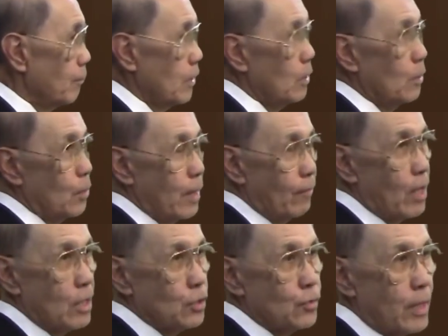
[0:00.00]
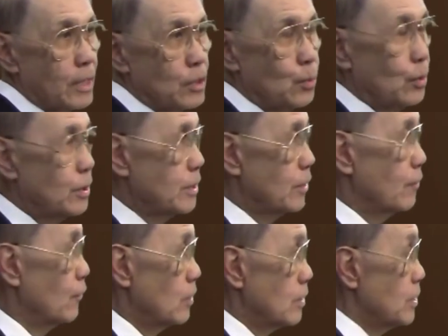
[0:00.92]
you know, we have contracts with
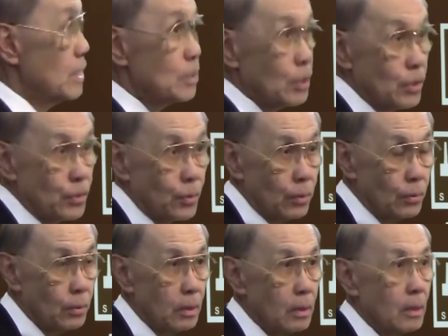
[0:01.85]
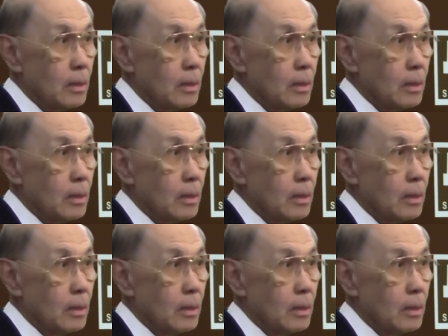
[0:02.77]
Center for Disease Control,